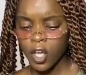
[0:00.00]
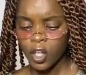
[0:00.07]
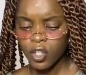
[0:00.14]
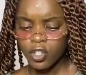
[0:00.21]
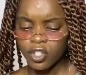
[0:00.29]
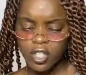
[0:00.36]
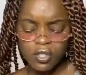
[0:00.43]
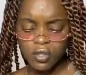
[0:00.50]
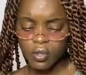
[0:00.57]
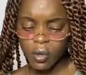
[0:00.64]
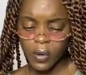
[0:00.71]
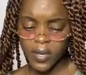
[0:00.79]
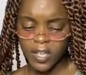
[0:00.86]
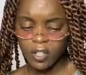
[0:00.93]
you just go
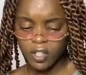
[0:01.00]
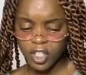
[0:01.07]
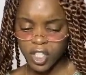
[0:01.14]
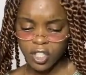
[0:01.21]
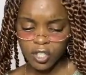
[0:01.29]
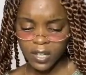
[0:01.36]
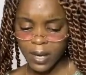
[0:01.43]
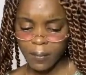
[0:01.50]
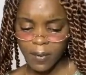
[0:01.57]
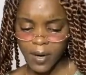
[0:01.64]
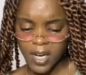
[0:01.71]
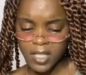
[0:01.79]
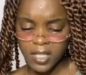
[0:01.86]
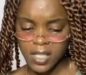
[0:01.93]
in, you change your camera
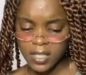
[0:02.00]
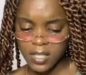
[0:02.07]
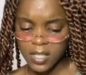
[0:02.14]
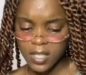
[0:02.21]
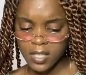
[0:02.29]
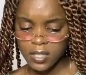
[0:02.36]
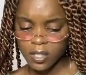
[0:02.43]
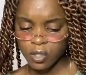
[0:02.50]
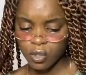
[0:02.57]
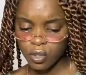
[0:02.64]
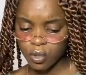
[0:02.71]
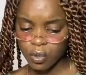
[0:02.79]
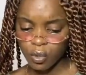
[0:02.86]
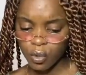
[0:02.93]
settings
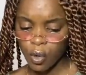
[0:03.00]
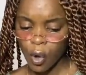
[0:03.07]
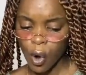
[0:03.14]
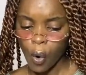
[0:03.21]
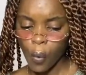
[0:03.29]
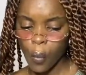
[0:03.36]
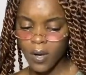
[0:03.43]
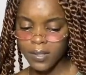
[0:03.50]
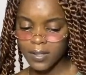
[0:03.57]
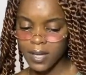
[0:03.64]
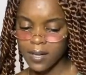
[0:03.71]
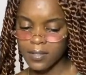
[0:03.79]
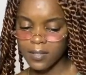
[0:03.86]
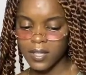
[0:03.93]
to
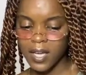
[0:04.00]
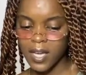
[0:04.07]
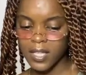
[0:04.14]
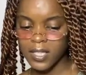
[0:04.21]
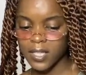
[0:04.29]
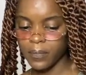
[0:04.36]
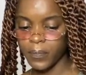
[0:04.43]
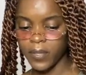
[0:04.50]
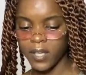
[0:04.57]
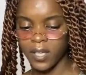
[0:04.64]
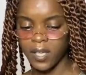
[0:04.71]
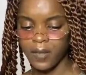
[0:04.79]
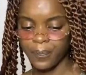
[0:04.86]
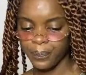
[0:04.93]

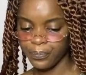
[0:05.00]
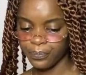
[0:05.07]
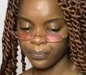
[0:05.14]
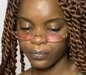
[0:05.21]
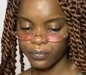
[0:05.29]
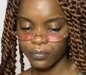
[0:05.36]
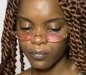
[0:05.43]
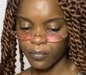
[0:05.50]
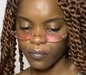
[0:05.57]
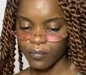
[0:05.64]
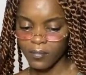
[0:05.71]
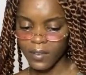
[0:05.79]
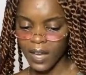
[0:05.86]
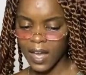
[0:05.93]
1080p
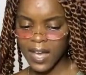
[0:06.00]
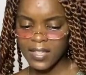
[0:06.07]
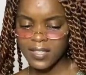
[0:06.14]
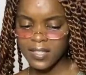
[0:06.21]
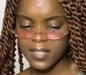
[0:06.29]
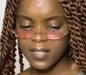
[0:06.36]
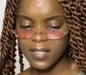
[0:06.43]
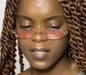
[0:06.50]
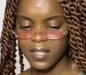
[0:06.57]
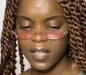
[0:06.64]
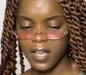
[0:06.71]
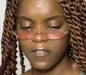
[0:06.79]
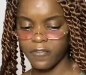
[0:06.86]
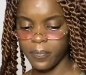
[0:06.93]
at
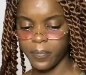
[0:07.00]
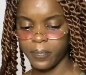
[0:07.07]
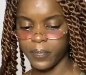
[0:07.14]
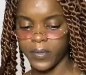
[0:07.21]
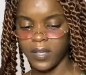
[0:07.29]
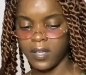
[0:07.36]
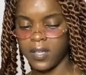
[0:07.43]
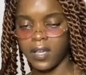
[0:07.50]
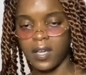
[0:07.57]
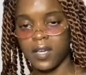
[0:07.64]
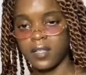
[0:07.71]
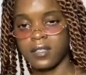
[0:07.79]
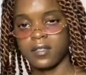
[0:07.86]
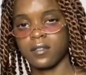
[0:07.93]
60
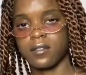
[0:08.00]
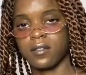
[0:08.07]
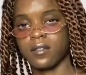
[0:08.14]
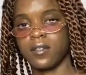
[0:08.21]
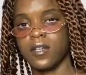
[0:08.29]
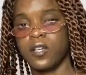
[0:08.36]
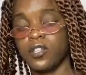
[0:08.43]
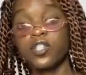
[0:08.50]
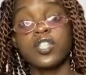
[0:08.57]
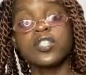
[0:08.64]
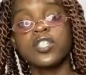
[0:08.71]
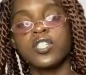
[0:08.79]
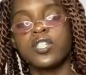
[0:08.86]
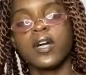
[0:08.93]
fps just
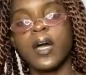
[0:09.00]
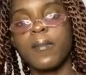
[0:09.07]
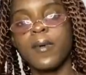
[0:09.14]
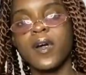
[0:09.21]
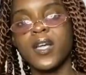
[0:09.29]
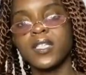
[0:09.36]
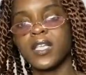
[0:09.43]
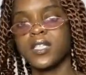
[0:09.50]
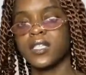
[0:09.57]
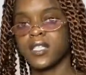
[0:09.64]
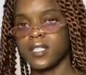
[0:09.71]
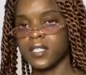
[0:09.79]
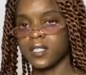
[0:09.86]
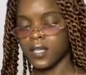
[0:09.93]
change your camera
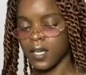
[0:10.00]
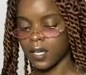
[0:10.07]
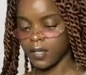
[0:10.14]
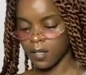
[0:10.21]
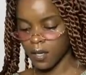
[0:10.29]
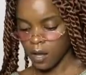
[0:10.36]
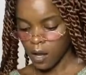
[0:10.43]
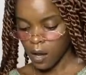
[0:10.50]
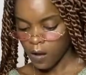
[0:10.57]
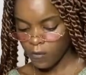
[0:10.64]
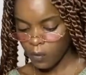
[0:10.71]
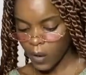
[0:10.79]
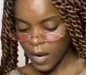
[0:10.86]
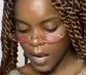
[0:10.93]
settings and
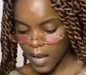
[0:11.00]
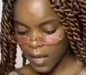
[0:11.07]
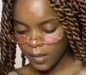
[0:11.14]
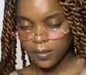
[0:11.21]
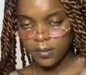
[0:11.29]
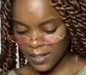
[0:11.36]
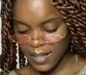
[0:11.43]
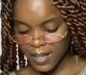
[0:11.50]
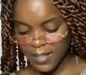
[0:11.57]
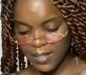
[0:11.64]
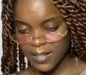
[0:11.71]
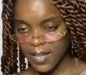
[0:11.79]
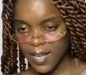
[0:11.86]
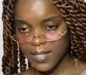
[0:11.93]
voila and
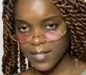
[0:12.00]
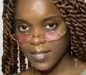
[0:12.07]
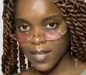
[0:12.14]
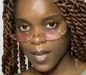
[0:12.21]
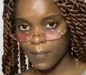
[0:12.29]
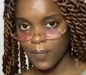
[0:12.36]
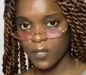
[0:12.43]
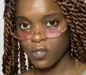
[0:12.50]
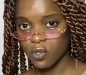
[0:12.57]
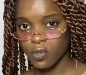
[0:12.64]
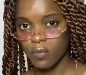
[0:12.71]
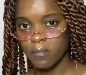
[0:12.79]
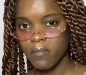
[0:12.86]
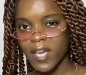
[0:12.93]
then the next step is
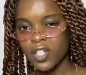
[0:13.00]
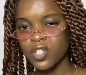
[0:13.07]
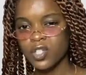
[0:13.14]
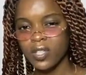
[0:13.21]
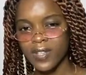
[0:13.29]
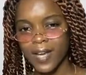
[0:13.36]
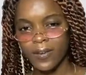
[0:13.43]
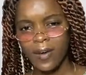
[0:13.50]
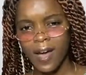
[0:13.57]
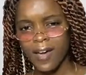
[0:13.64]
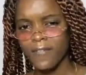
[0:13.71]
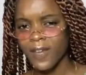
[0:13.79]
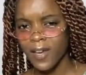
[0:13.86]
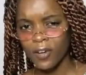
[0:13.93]
to make sure that you
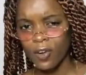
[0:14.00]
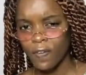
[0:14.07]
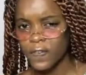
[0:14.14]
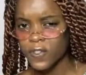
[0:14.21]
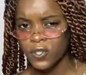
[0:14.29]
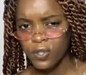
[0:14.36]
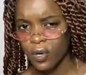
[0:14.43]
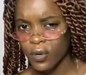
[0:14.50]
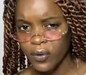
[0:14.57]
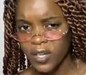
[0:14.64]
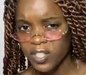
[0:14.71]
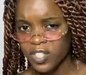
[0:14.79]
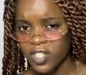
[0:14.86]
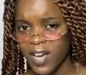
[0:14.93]
have enough
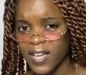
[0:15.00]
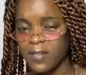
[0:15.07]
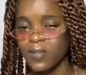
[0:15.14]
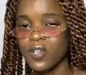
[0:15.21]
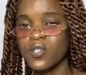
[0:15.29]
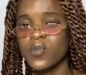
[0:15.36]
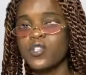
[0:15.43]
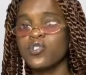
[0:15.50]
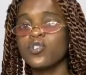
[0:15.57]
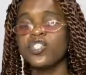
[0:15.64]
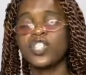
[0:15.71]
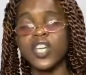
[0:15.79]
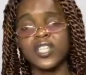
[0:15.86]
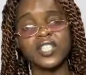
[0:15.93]
storage guys because once
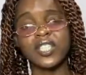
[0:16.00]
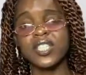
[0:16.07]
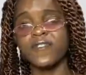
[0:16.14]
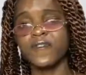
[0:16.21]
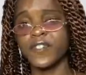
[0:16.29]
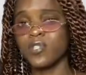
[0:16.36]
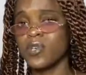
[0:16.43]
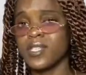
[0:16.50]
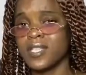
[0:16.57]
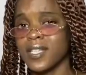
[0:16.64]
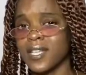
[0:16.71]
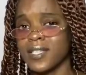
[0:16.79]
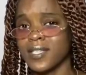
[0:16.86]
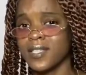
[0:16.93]
you change these video
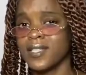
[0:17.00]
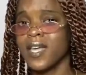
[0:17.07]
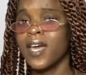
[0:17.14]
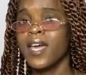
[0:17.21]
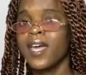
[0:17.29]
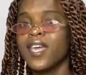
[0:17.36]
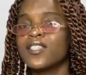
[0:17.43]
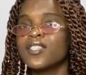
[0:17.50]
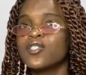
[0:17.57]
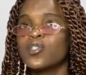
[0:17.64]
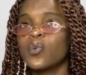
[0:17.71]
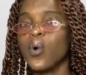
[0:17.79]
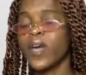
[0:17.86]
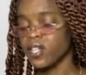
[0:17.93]
settings it
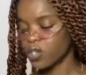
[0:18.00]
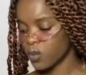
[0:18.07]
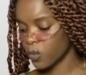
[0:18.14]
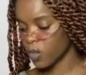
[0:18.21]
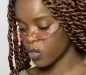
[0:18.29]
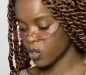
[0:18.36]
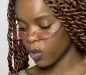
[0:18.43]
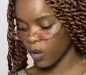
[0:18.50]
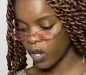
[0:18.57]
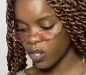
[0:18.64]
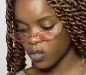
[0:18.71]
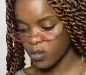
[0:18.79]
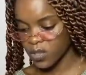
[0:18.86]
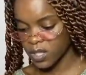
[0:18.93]
is going to because you're
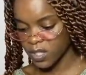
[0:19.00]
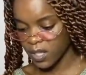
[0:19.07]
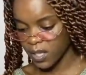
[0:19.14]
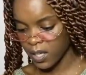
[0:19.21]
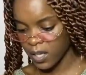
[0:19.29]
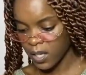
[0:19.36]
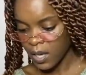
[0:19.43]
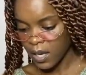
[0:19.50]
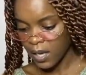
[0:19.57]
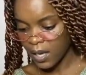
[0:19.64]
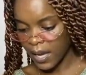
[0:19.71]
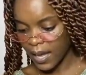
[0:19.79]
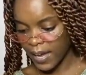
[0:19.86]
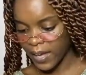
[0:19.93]
going to see
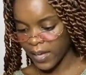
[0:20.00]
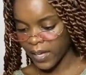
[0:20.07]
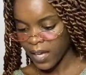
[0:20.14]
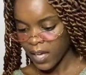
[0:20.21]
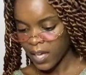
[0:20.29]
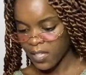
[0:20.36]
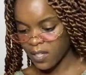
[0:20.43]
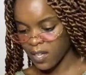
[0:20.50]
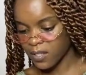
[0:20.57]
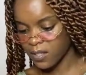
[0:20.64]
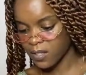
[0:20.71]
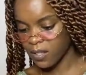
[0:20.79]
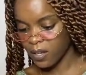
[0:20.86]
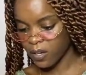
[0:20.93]
like it's
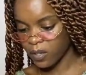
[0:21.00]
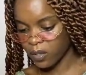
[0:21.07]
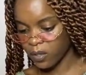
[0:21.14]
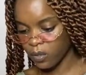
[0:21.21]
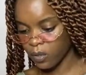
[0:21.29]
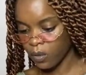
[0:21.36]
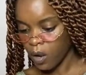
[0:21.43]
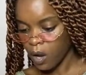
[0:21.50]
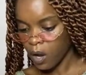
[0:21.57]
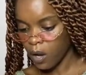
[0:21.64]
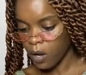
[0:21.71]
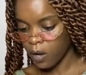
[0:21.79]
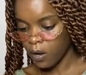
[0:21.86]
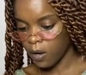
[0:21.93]
going to tell you
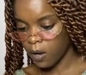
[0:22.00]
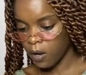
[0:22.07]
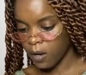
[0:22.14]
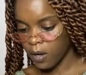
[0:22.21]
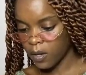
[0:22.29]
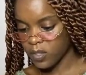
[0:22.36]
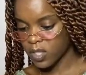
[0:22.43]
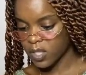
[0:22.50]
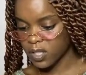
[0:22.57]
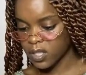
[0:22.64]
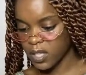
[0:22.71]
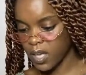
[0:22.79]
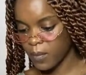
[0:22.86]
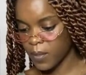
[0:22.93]
uh
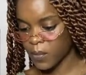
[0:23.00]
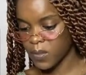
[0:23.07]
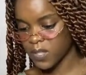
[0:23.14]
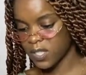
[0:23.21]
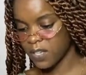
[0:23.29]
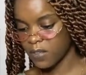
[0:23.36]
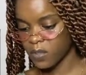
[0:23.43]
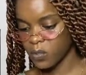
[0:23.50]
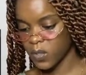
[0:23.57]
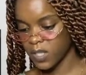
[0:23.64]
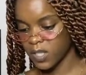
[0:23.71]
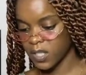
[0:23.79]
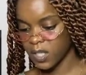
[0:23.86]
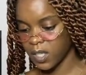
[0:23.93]
60 mb with
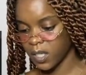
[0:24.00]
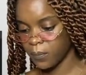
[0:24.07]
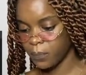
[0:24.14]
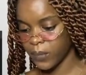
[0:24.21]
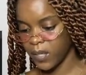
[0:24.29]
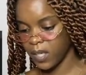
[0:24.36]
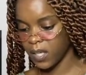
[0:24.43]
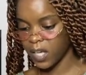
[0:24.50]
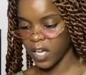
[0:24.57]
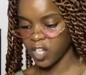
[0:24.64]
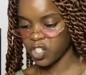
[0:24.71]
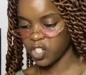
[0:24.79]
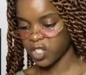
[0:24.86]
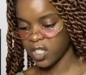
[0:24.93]
720p
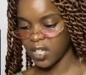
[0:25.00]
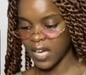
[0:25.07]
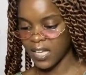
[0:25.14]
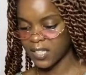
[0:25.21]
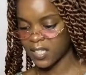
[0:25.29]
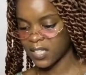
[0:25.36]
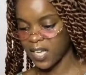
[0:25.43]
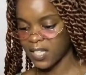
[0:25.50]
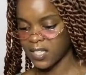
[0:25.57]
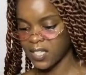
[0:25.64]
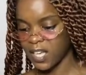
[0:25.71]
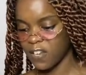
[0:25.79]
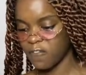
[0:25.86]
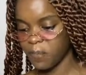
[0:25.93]
hd at
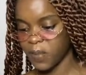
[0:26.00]
30